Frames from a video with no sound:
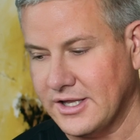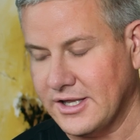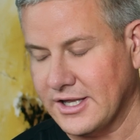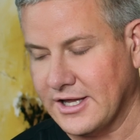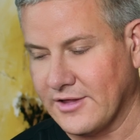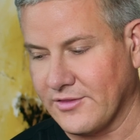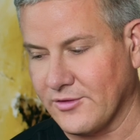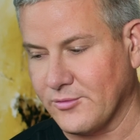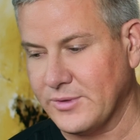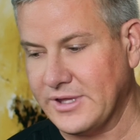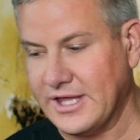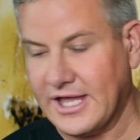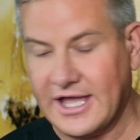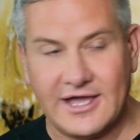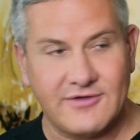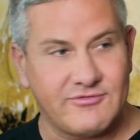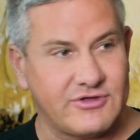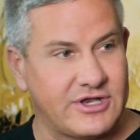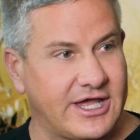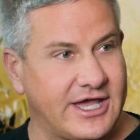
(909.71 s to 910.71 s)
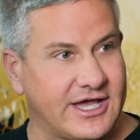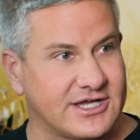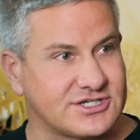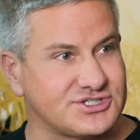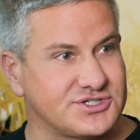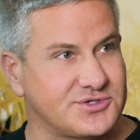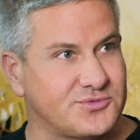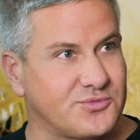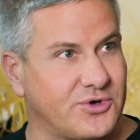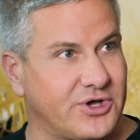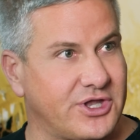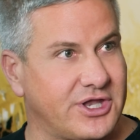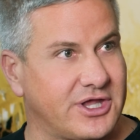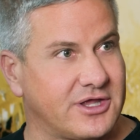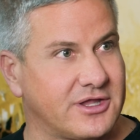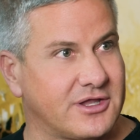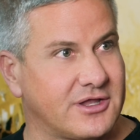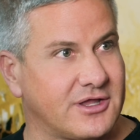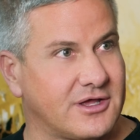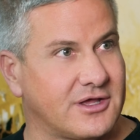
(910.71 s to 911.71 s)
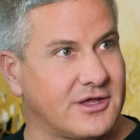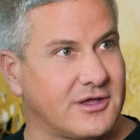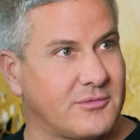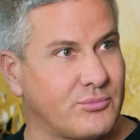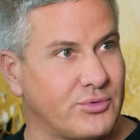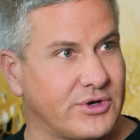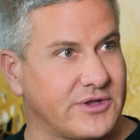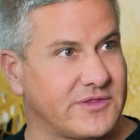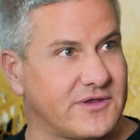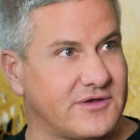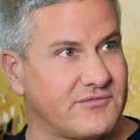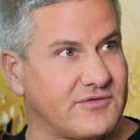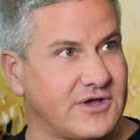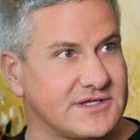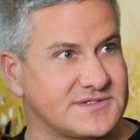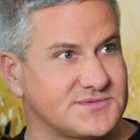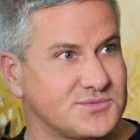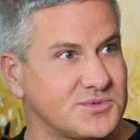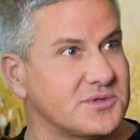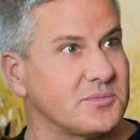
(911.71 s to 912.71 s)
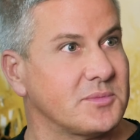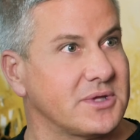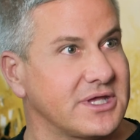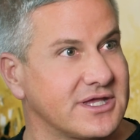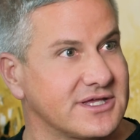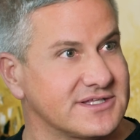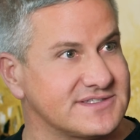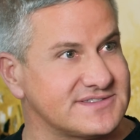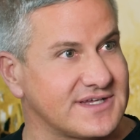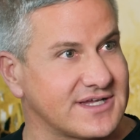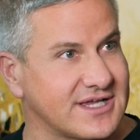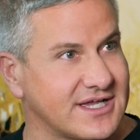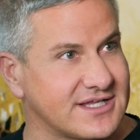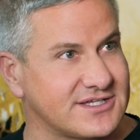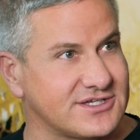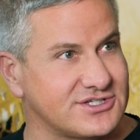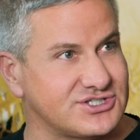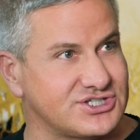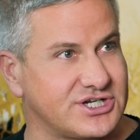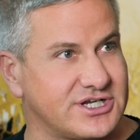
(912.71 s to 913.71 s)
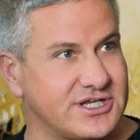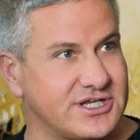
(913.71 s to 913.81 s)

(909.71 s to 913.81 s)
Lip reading: now that we have it, I actually want to bring the device with me. It's like I tell Jerry,